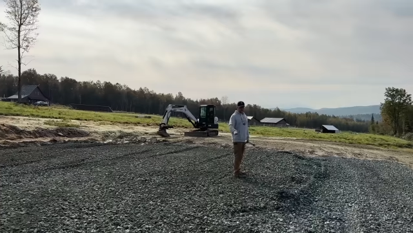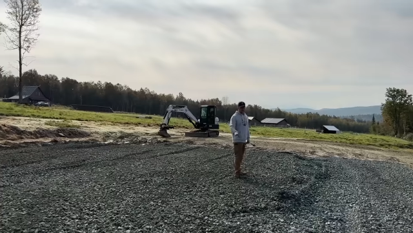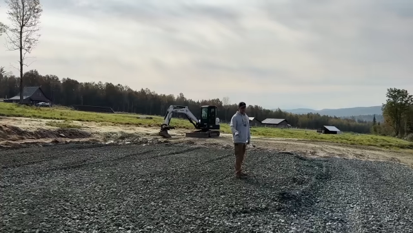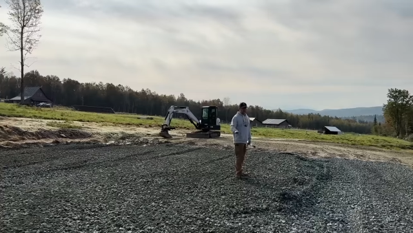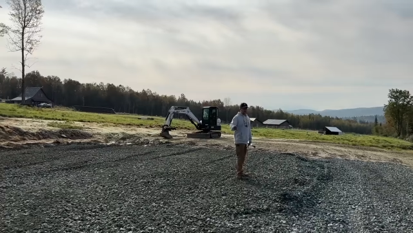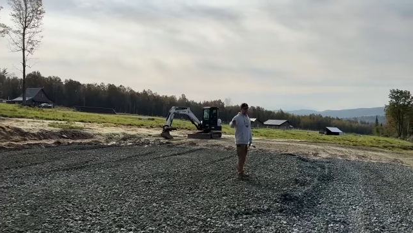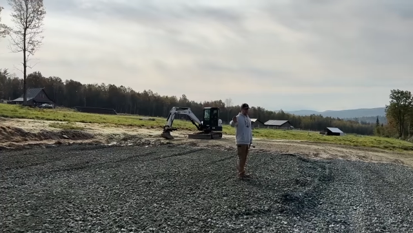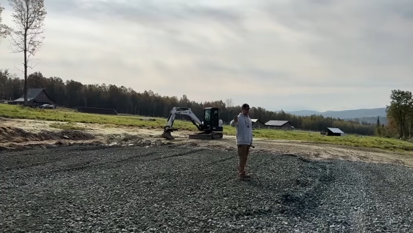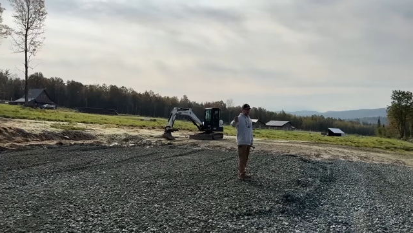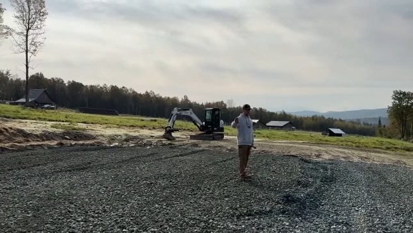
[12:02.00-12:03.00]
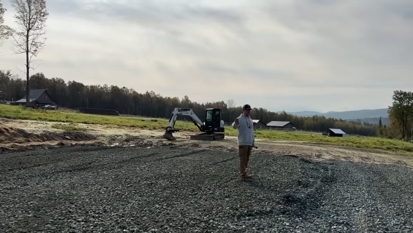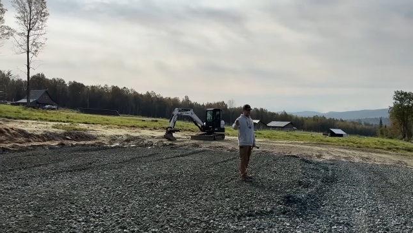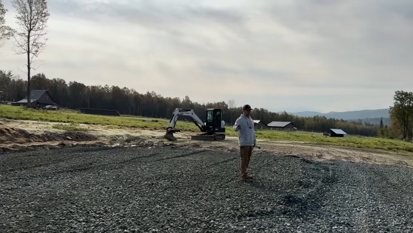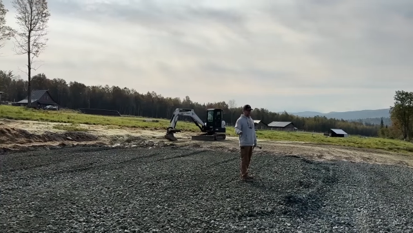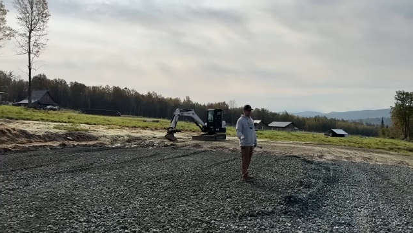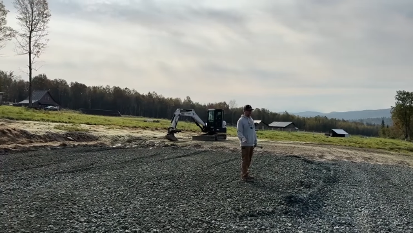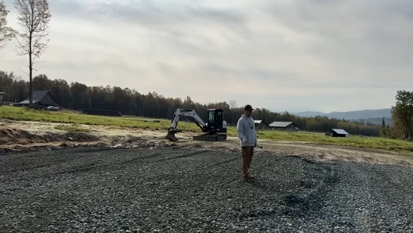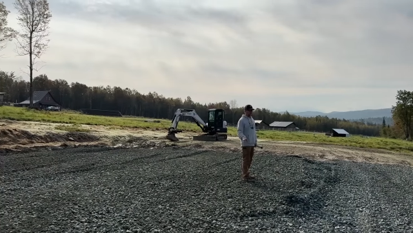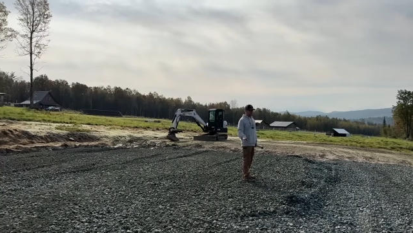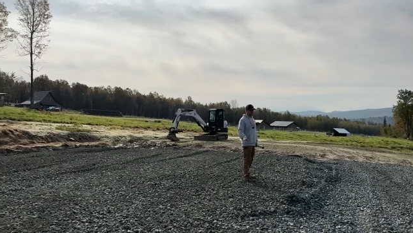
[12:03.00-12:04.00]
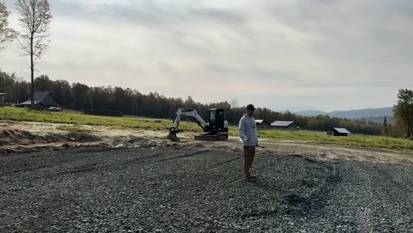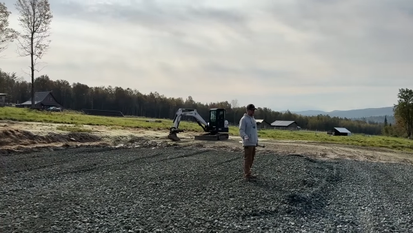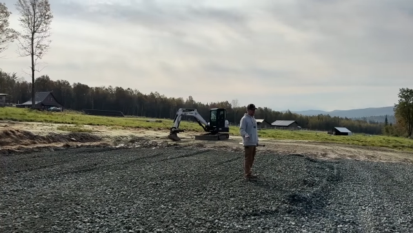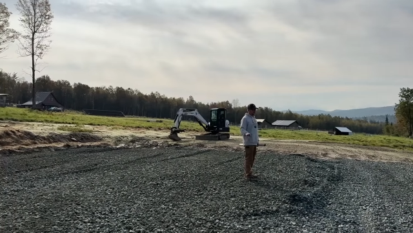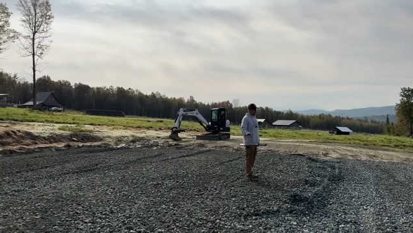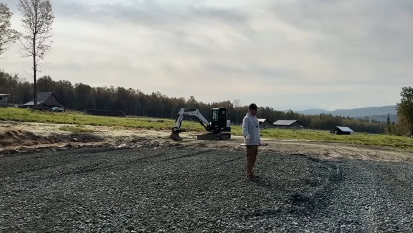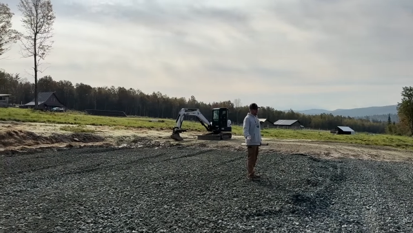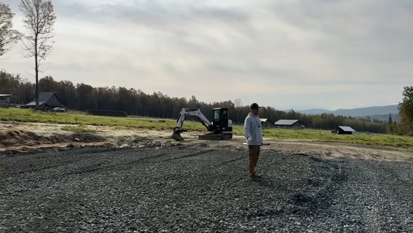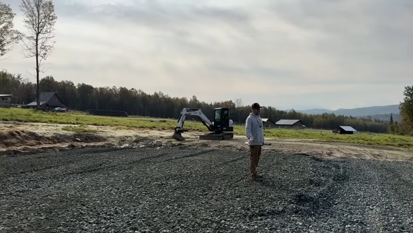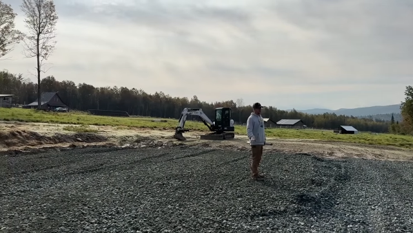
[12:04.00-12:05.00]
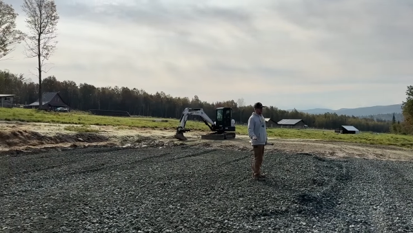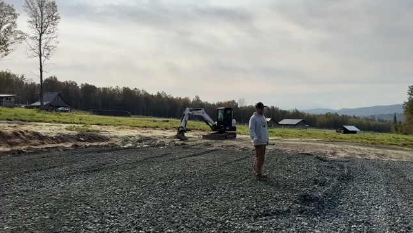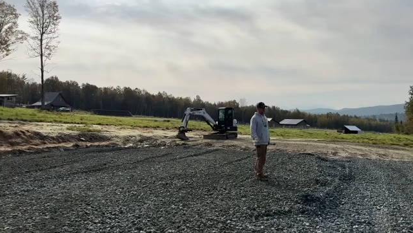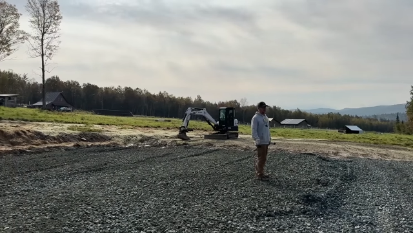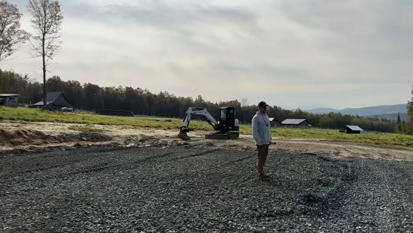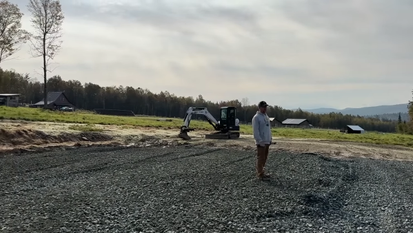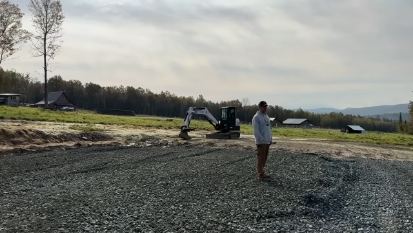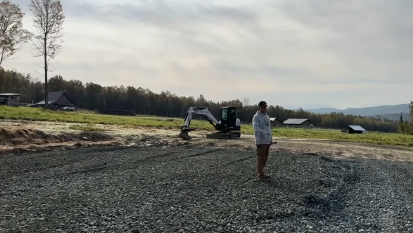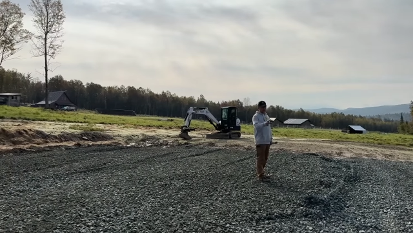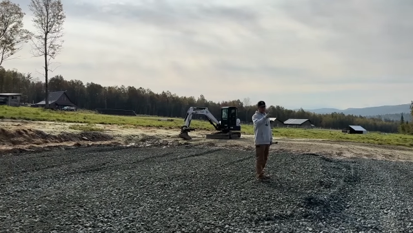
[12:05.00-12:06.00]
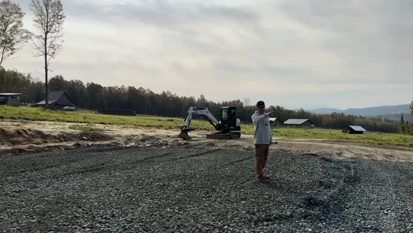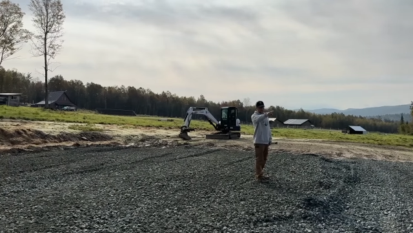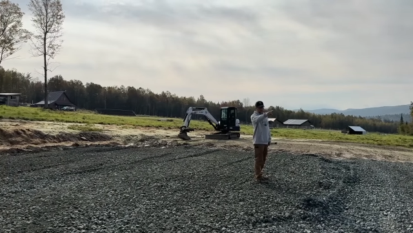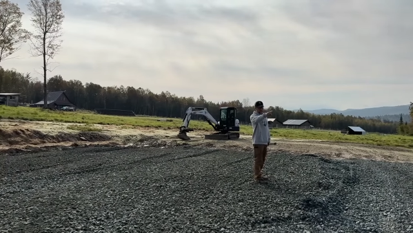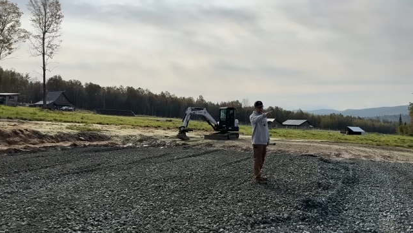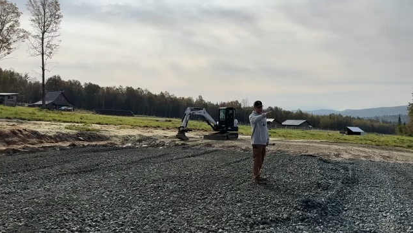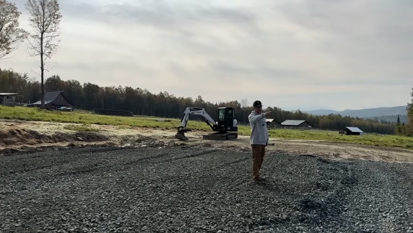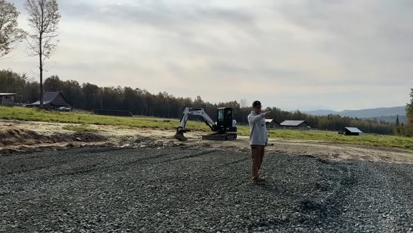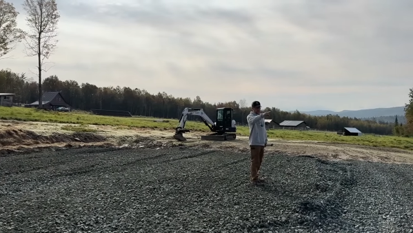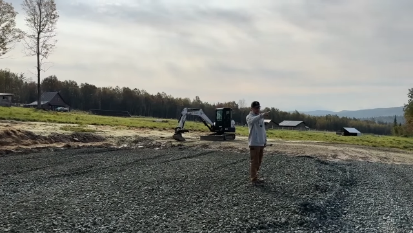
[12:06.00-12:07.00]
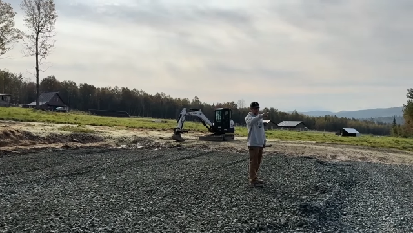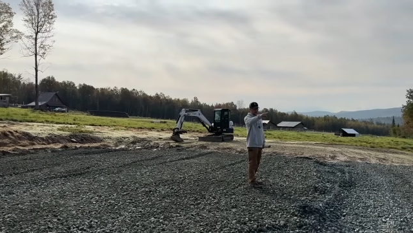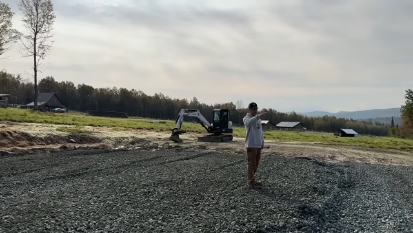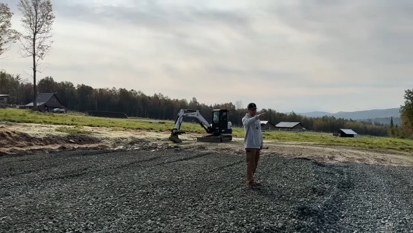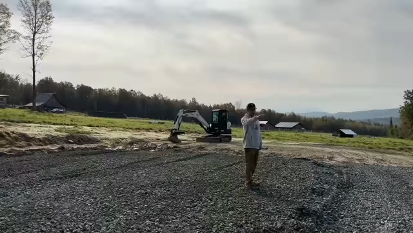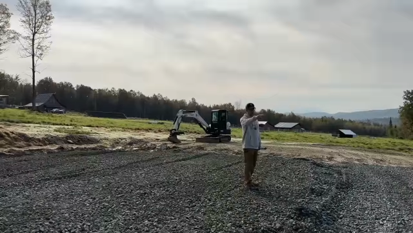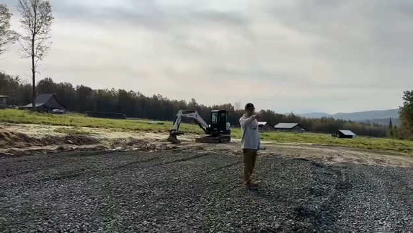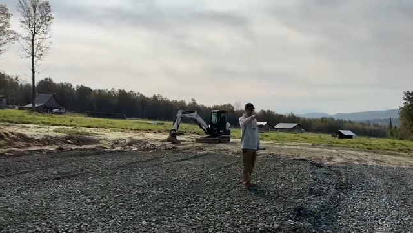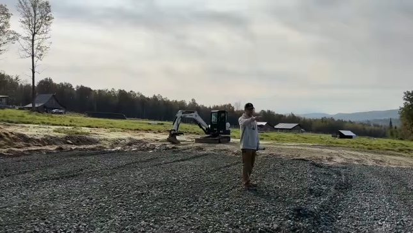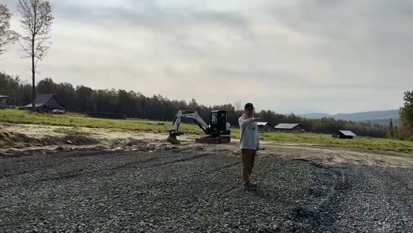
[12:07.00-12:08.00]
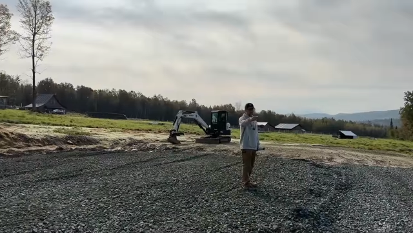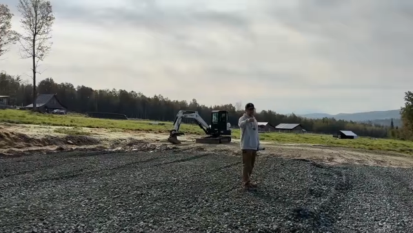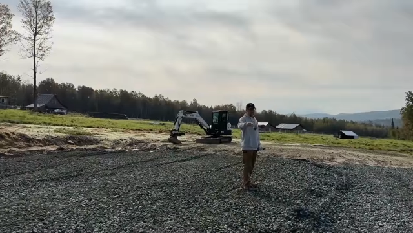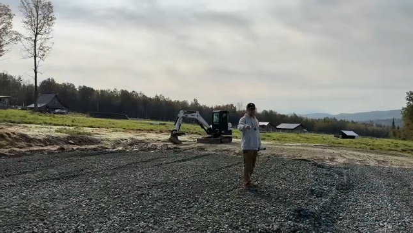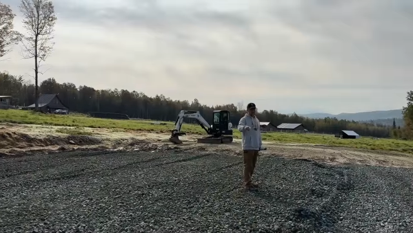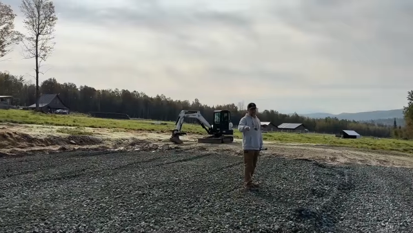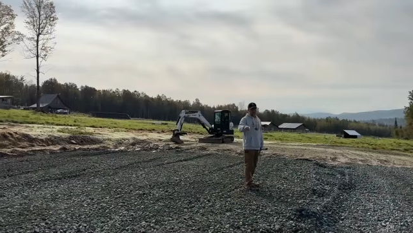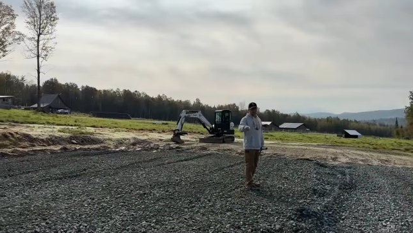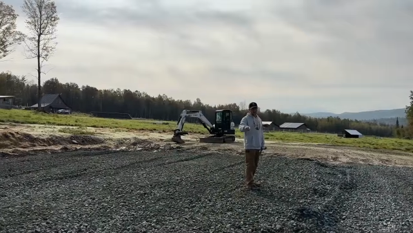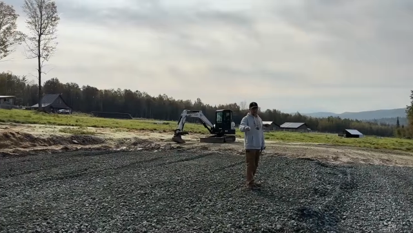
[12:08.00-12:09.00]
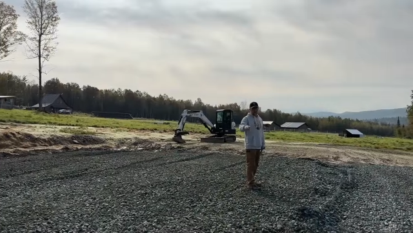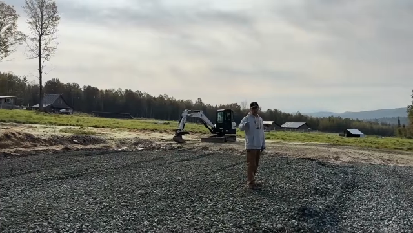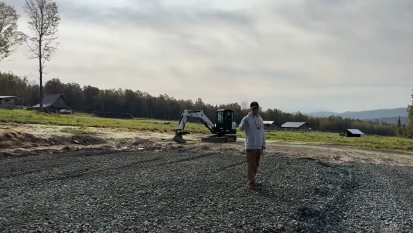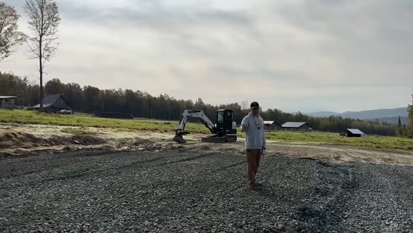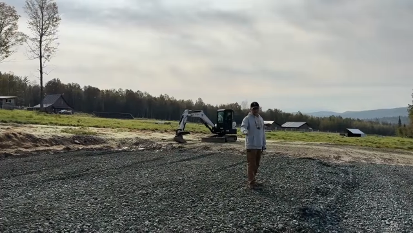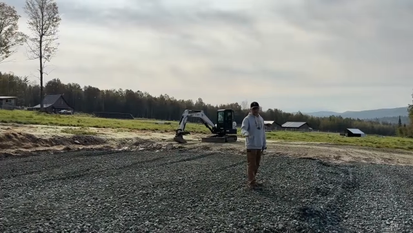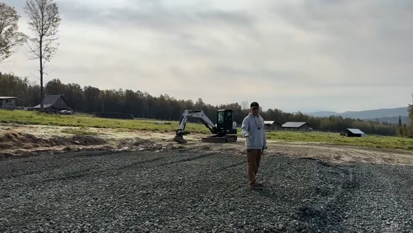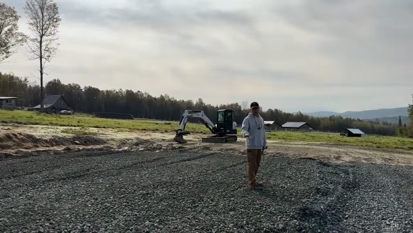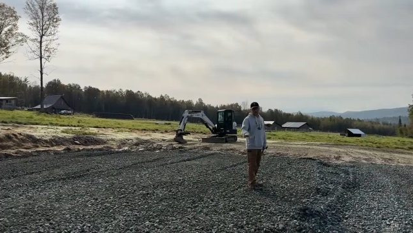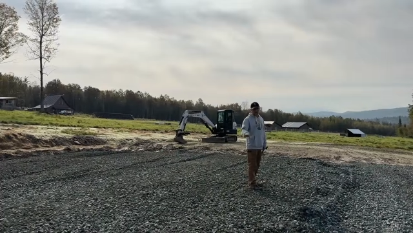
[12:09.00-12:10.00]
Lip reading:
Nobody's mouth can be seen.